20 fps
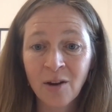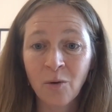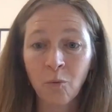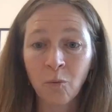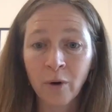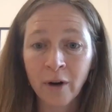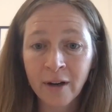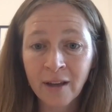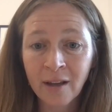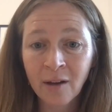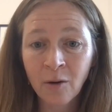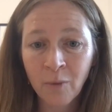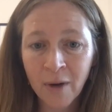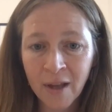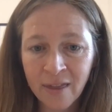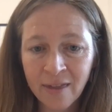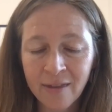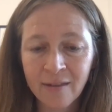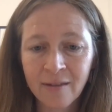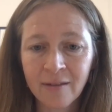working
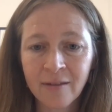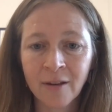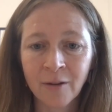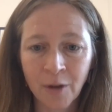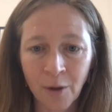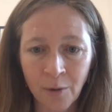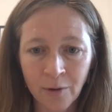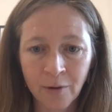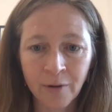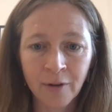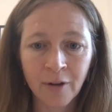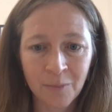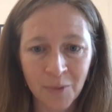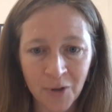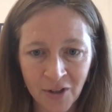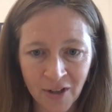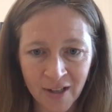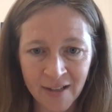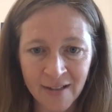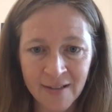with the local
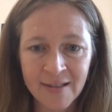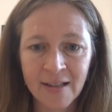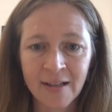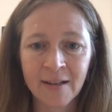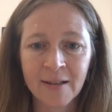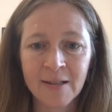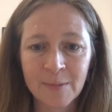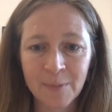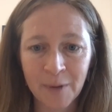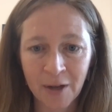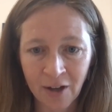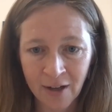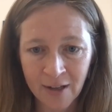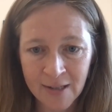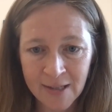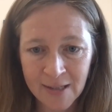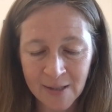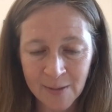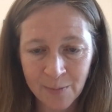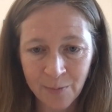communities that
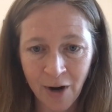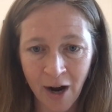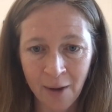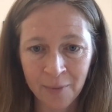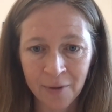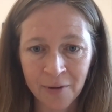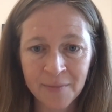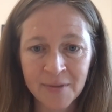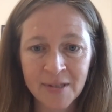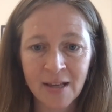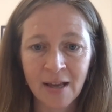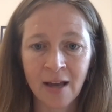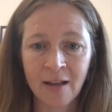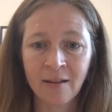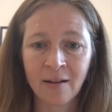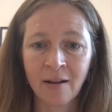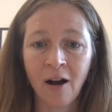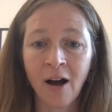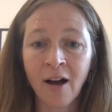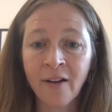experience these problems
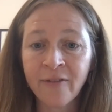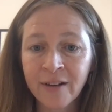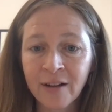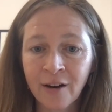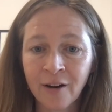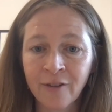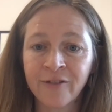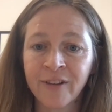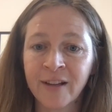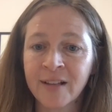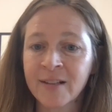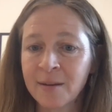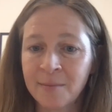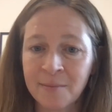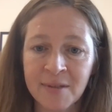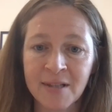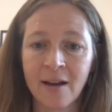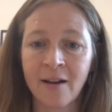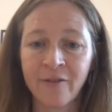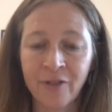and often are
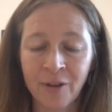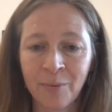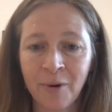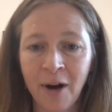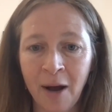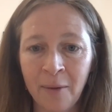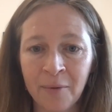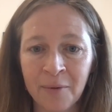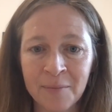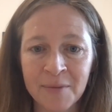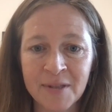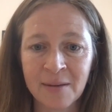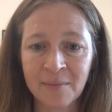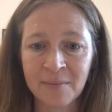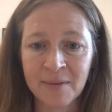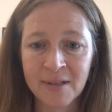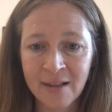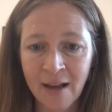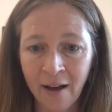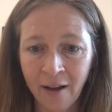victims of the problems
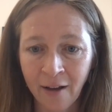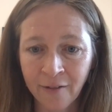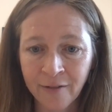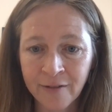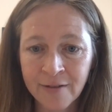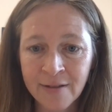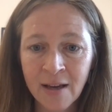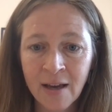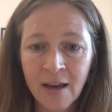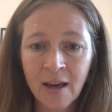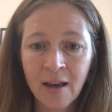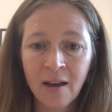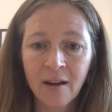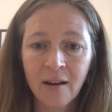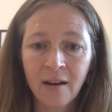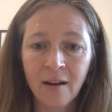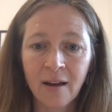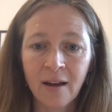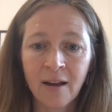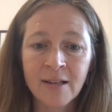themselves.
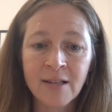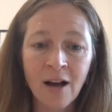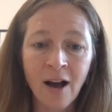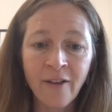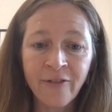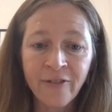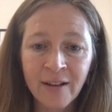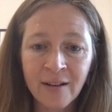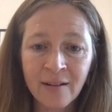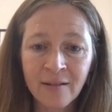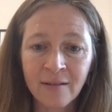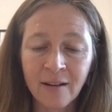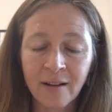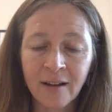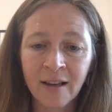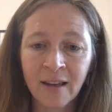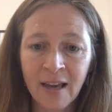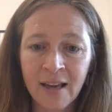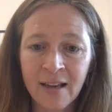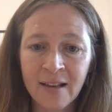It's often
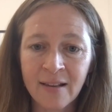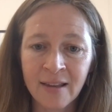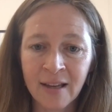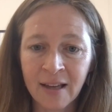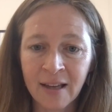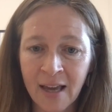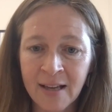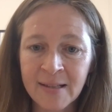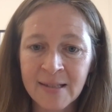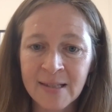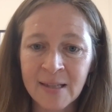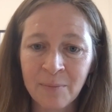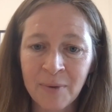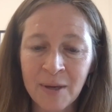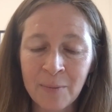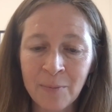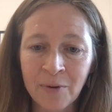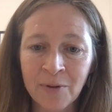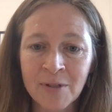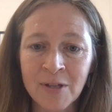a ca- the case that
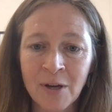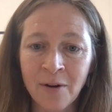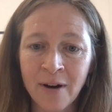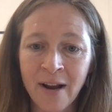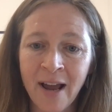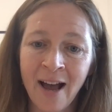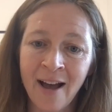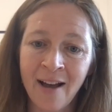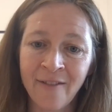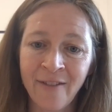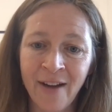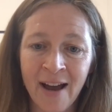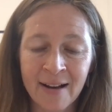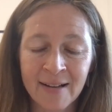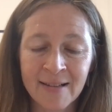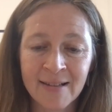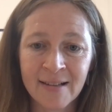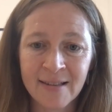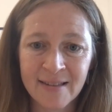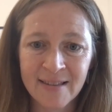people don't have
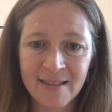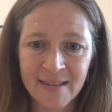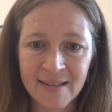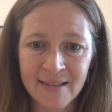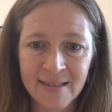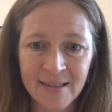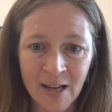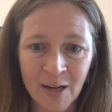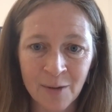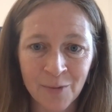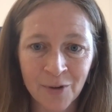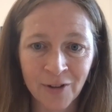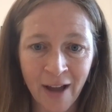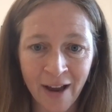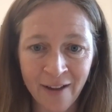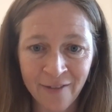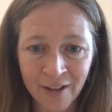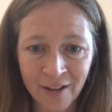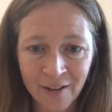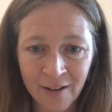access to sustainable
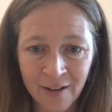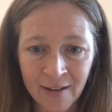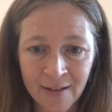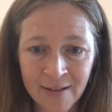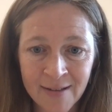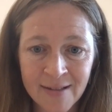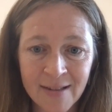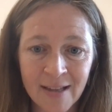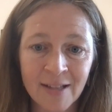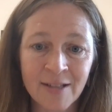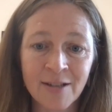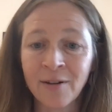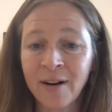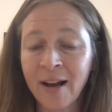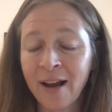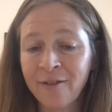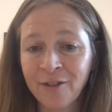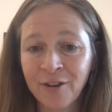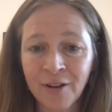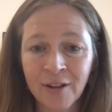livelihoods. They don't
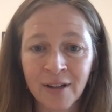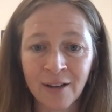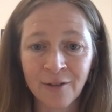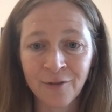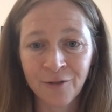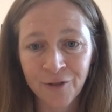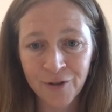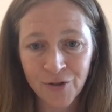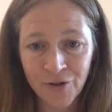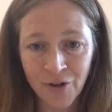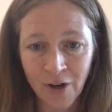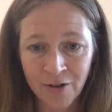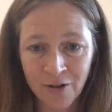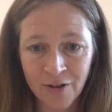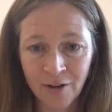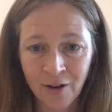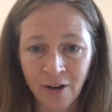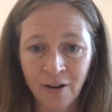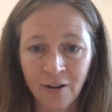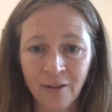have good
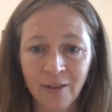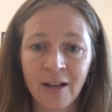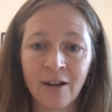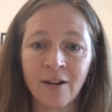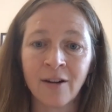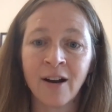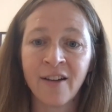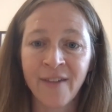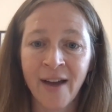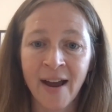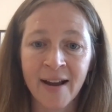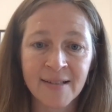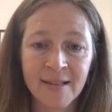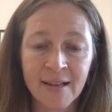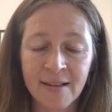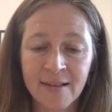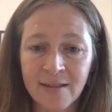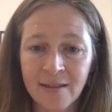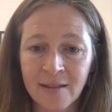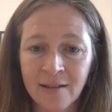infrastructure. They don't have
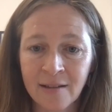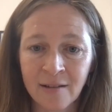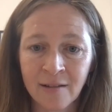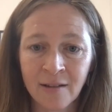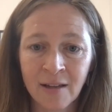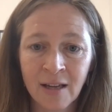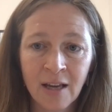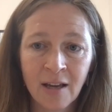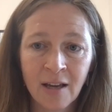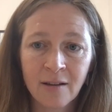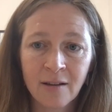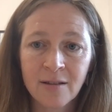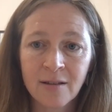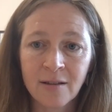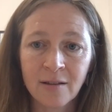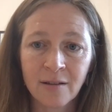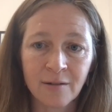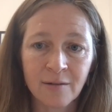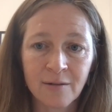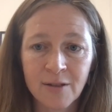access to
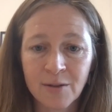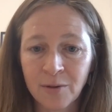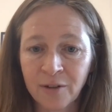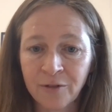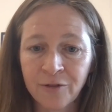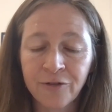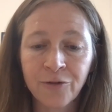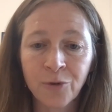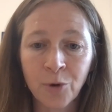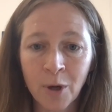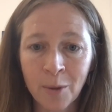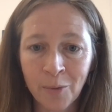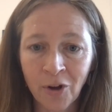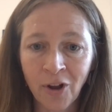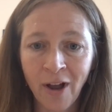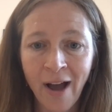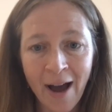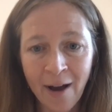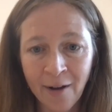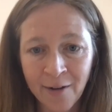to sort of
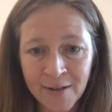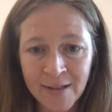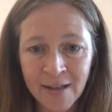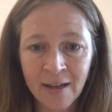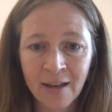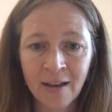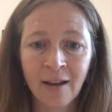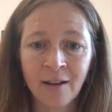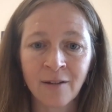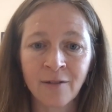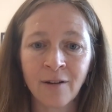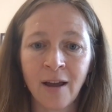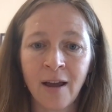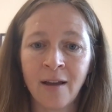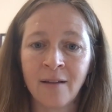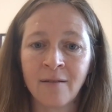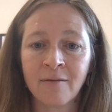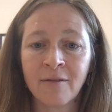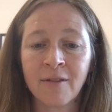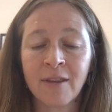formal housing and,
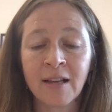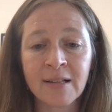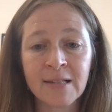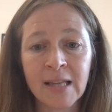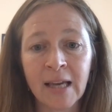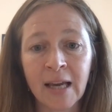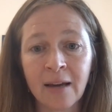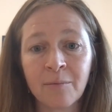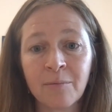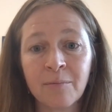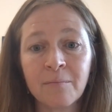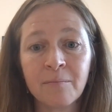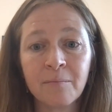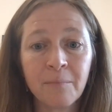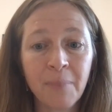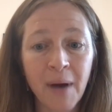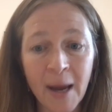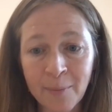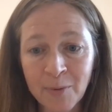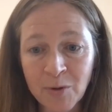and things like
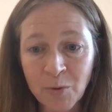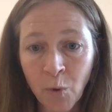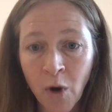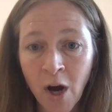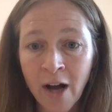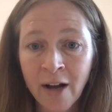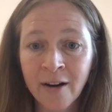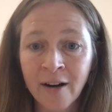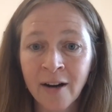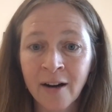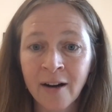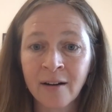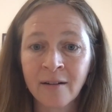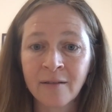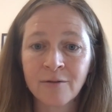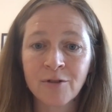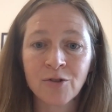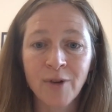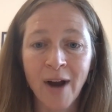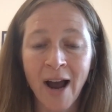piped
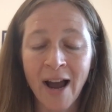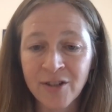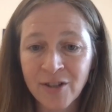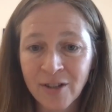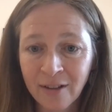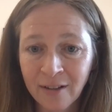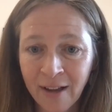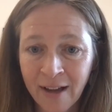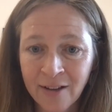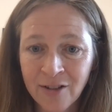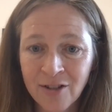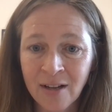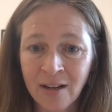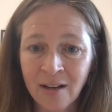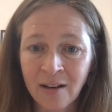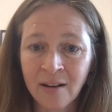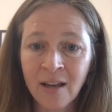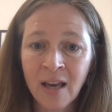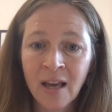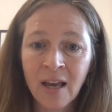water, trash
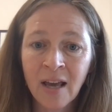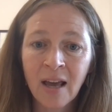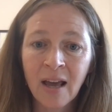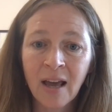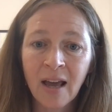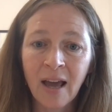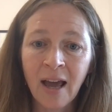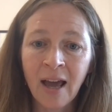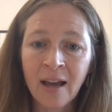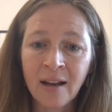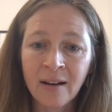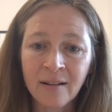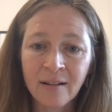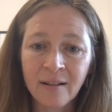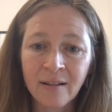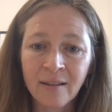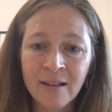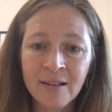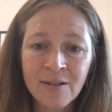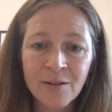collection. And
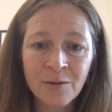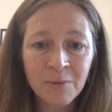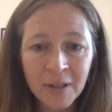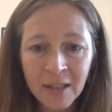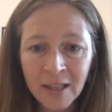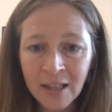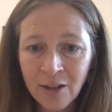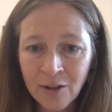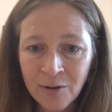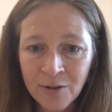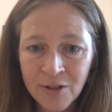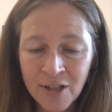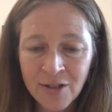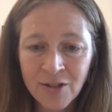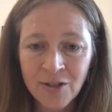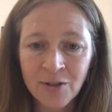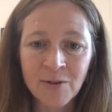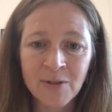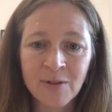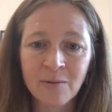these are really huge
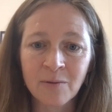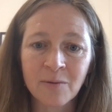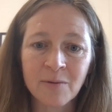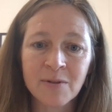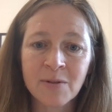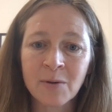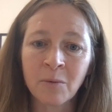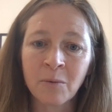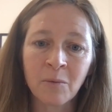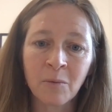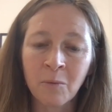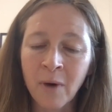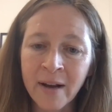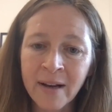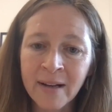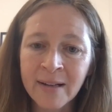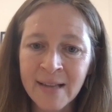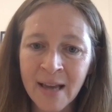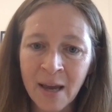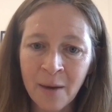issues. So one
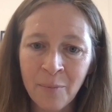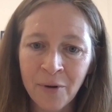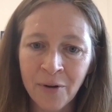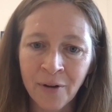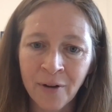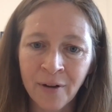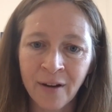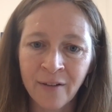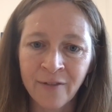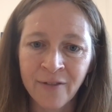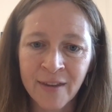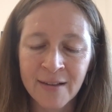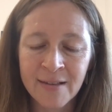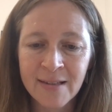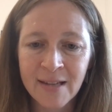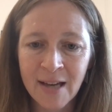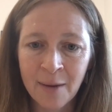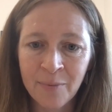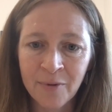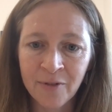example of this
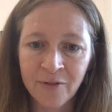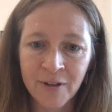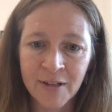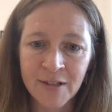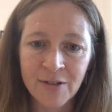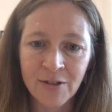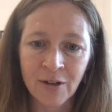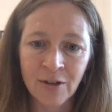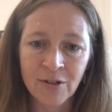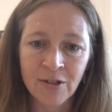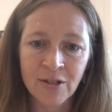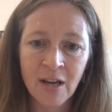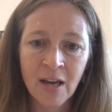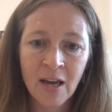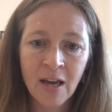type of research